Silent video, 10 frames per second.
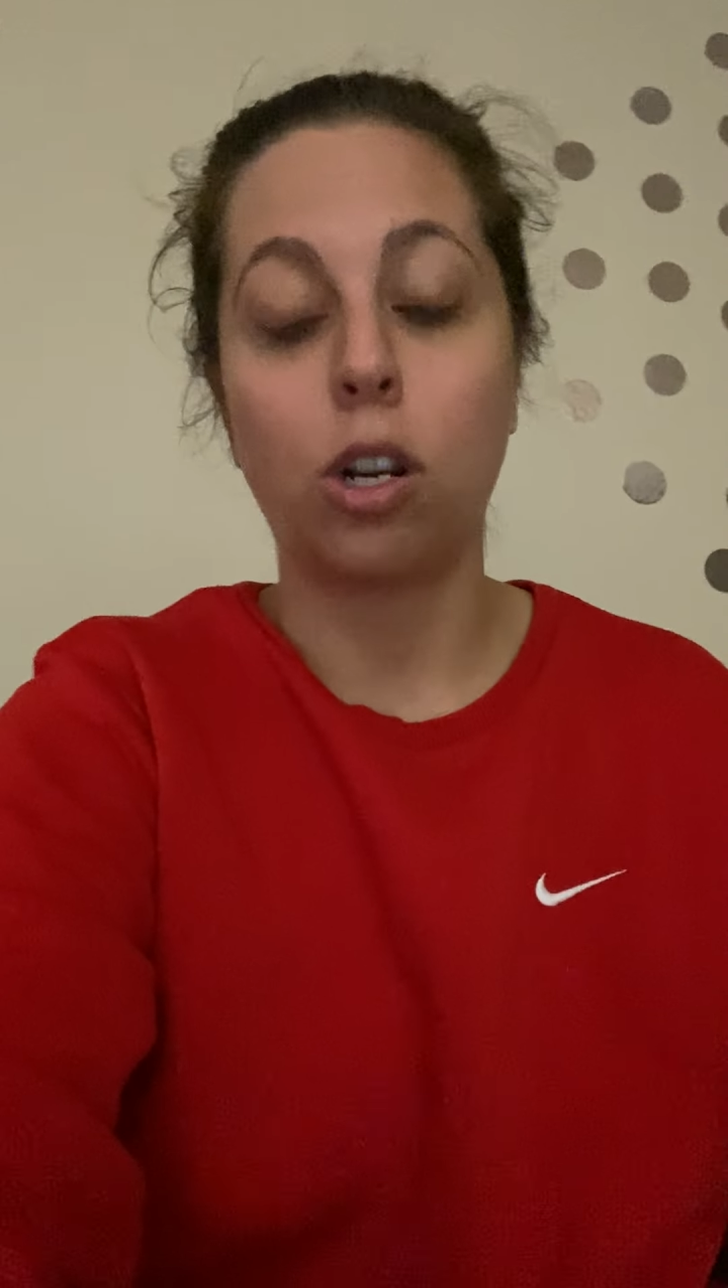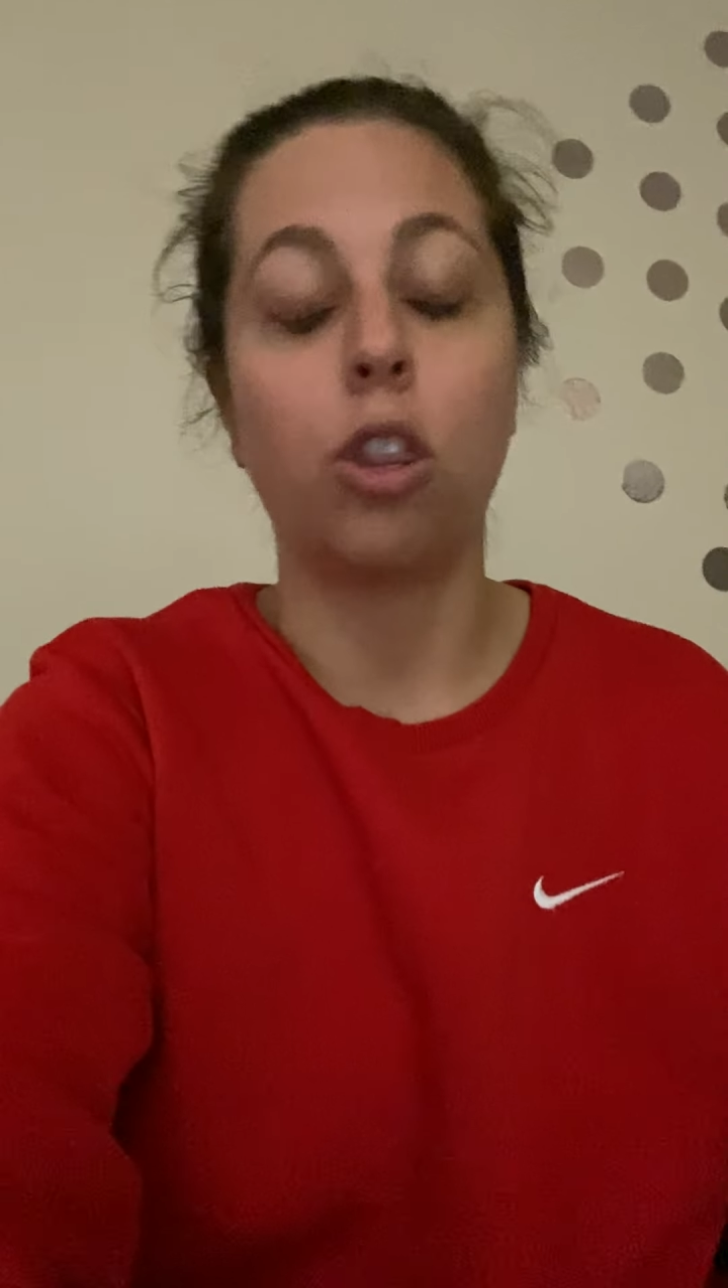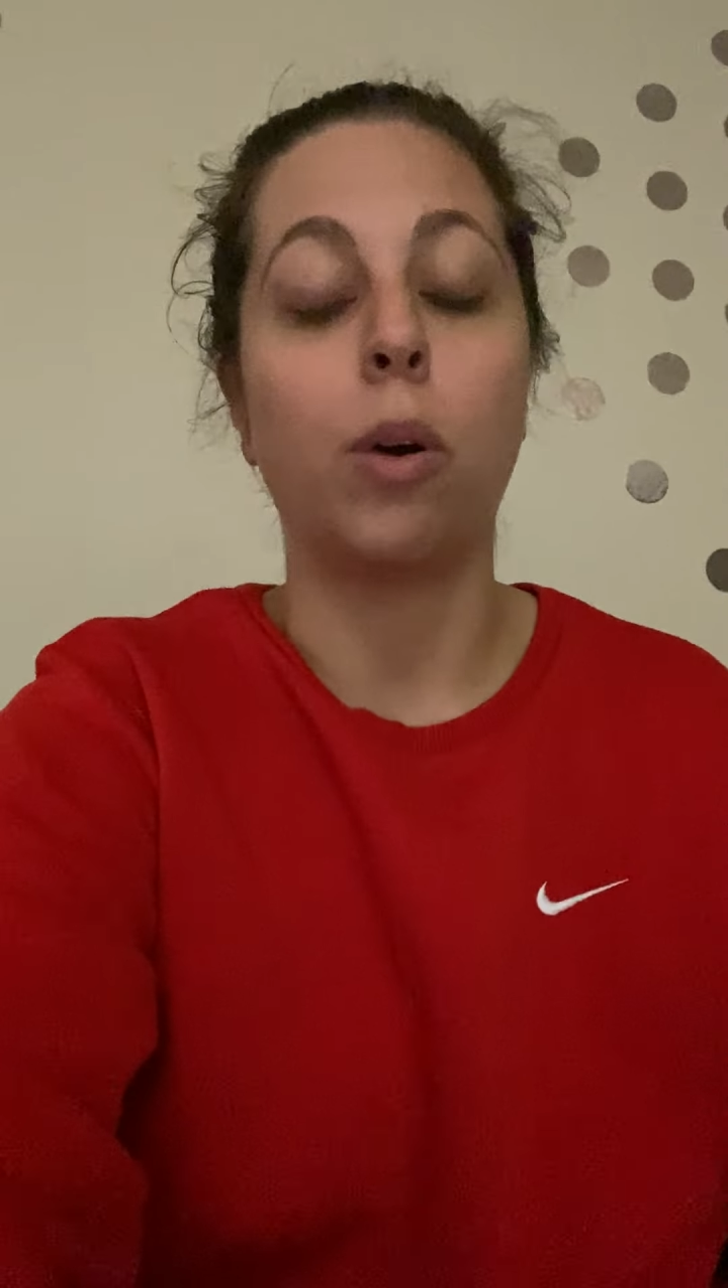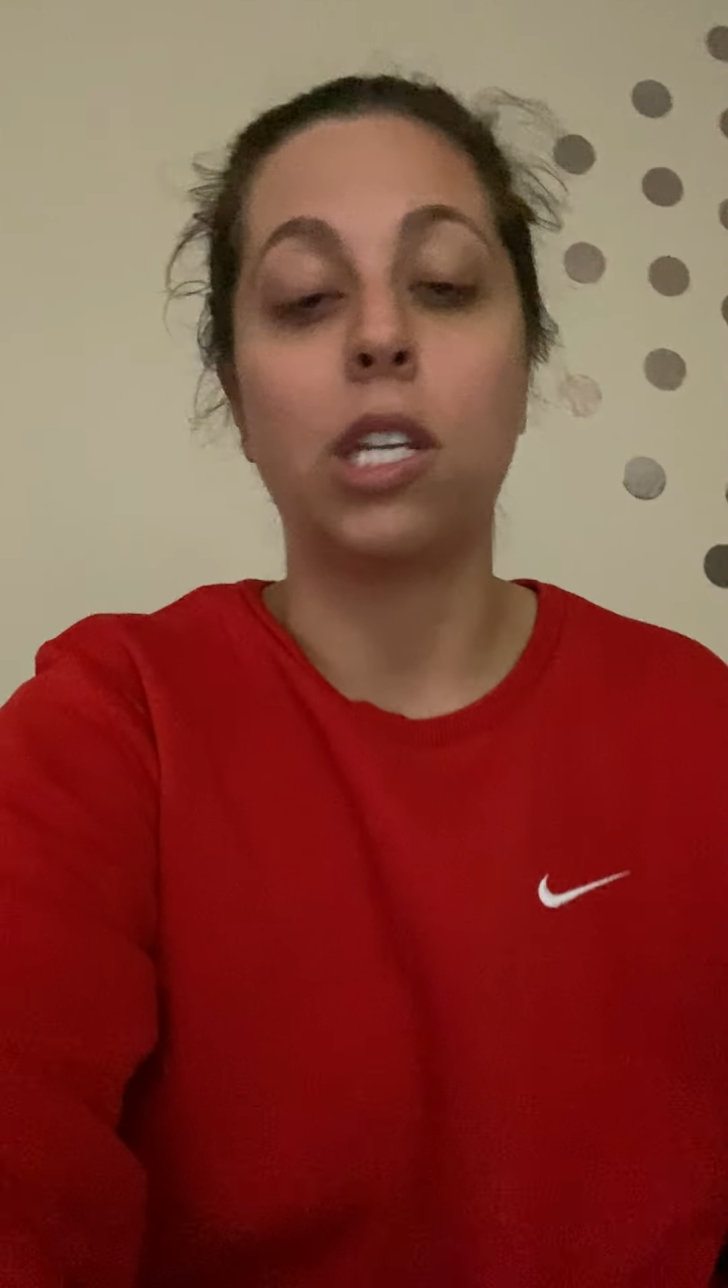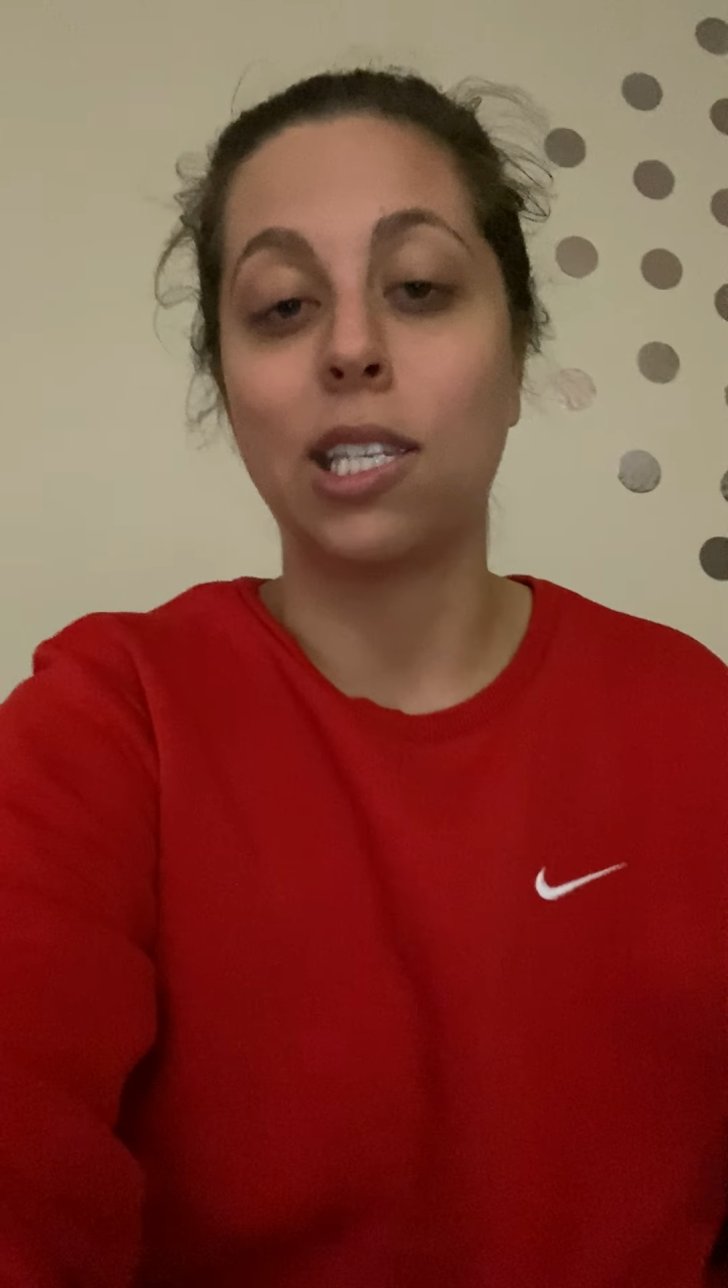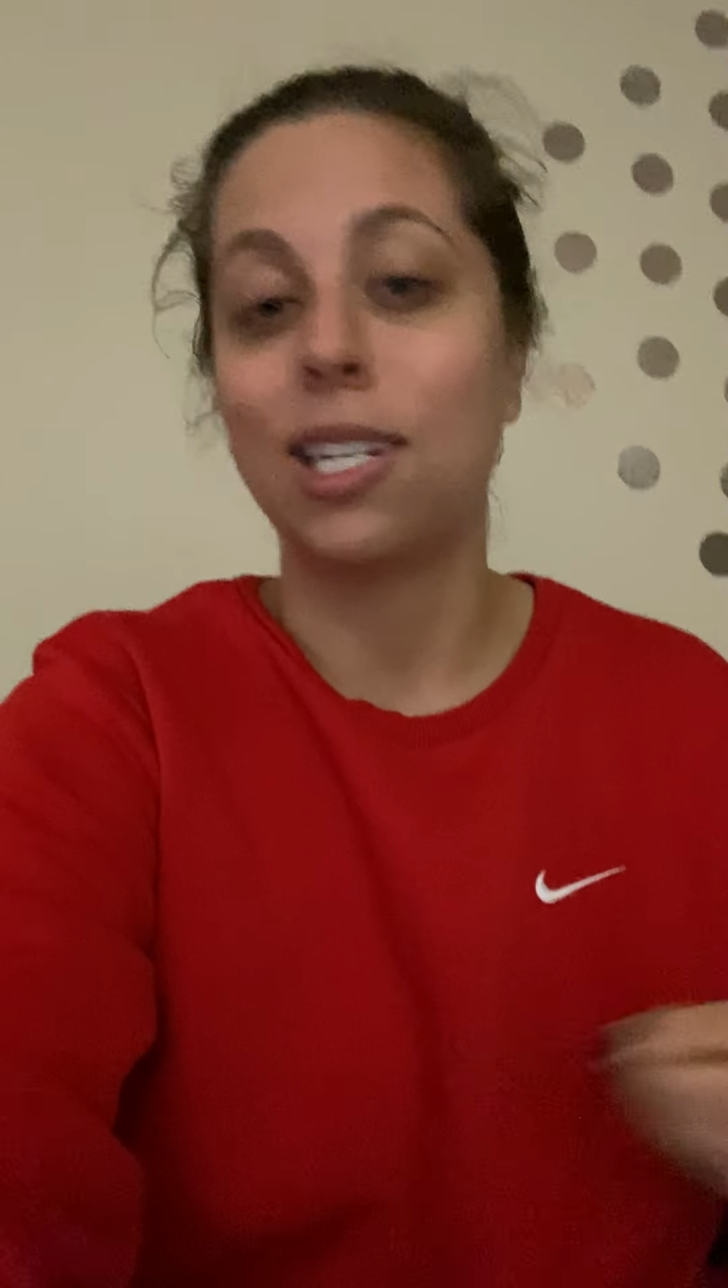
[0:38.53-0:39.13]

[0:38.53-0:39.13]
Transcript: although it does